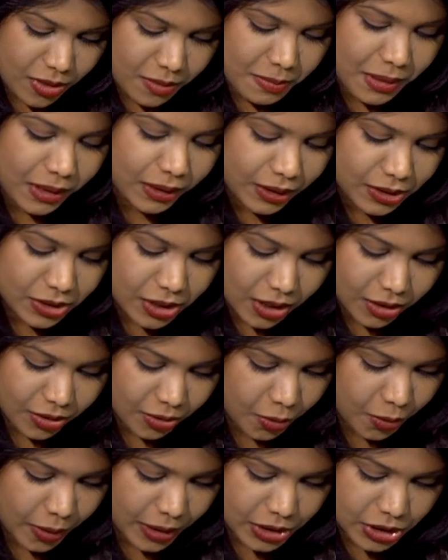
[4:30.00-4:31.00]
The
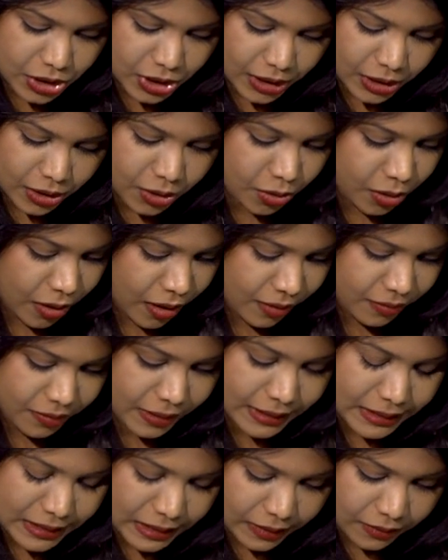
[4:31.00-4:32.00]
million-dollar question, Gaurav,
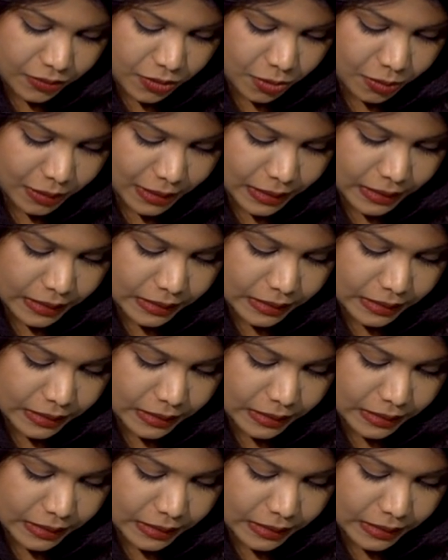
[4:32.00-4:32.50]
let's leave you with